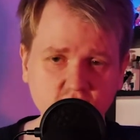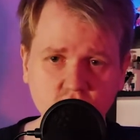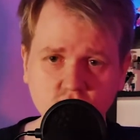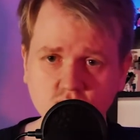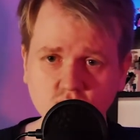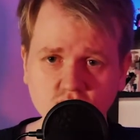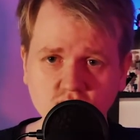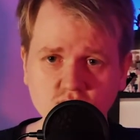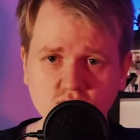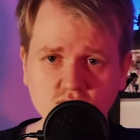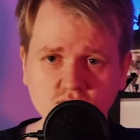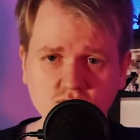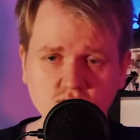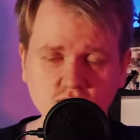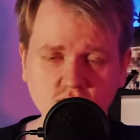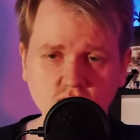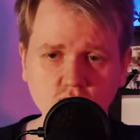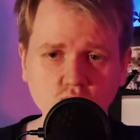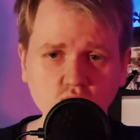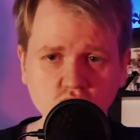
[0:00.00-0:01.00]
which
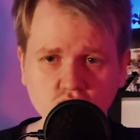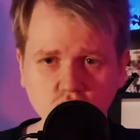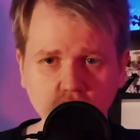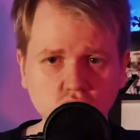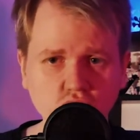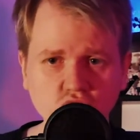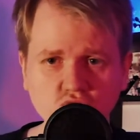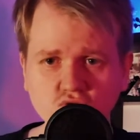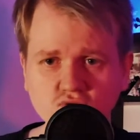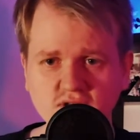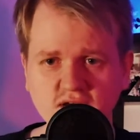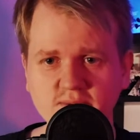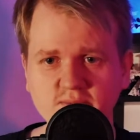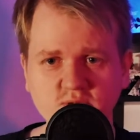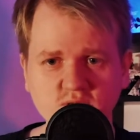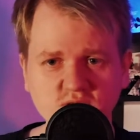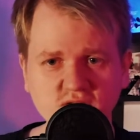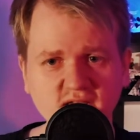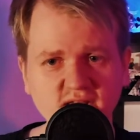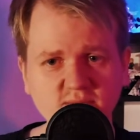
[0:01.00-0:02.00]
would also
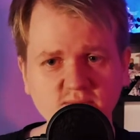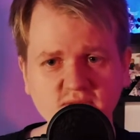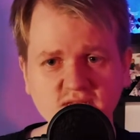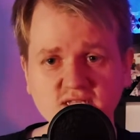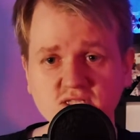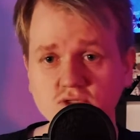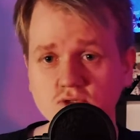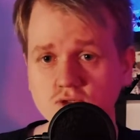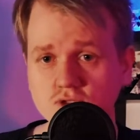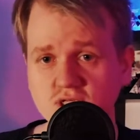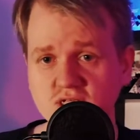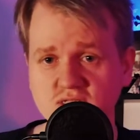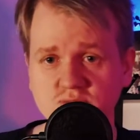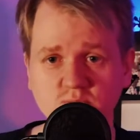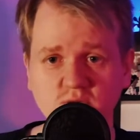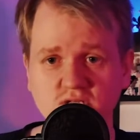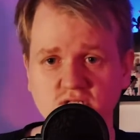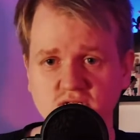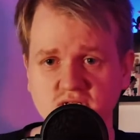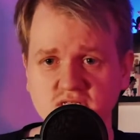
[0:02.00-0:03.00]
damage enemies, not as
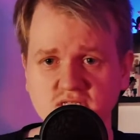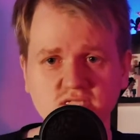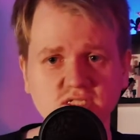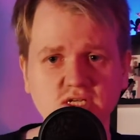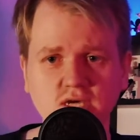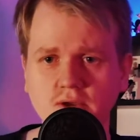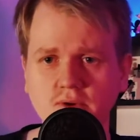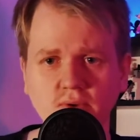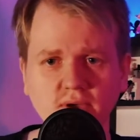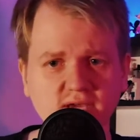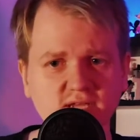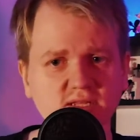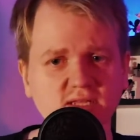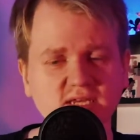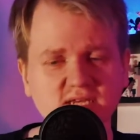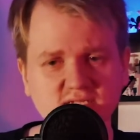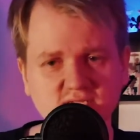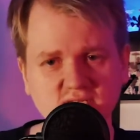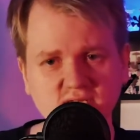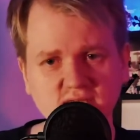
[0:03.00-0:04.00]
much as directly
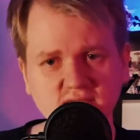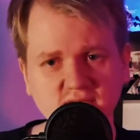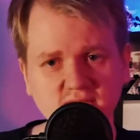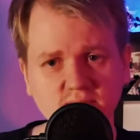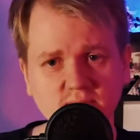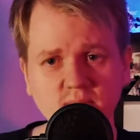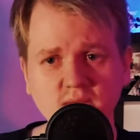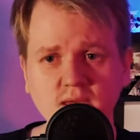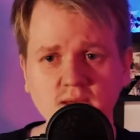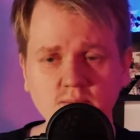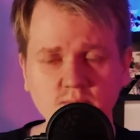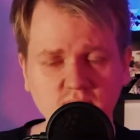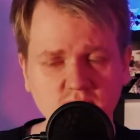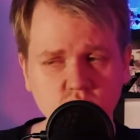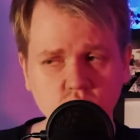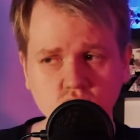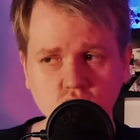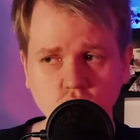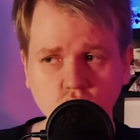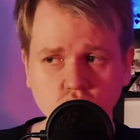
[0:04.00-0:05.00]
hitting them,
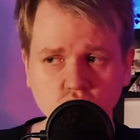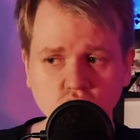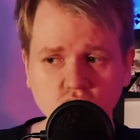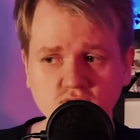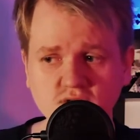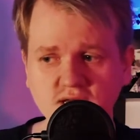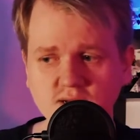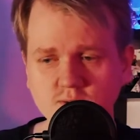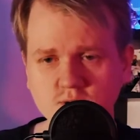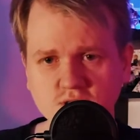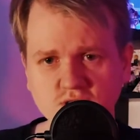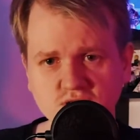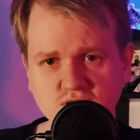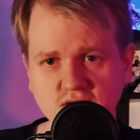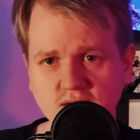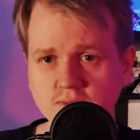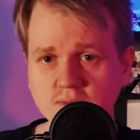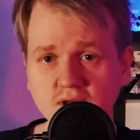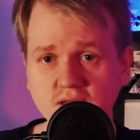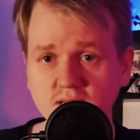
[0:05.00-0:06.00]
but would also damage
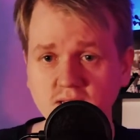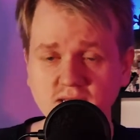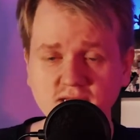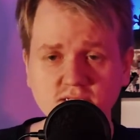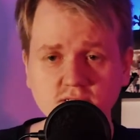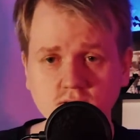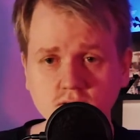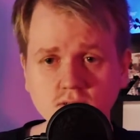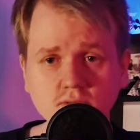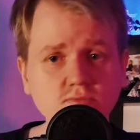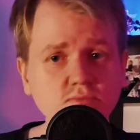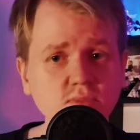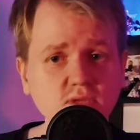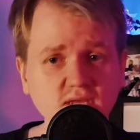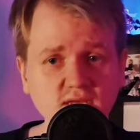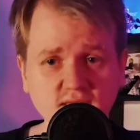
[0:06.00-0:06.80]
them a little.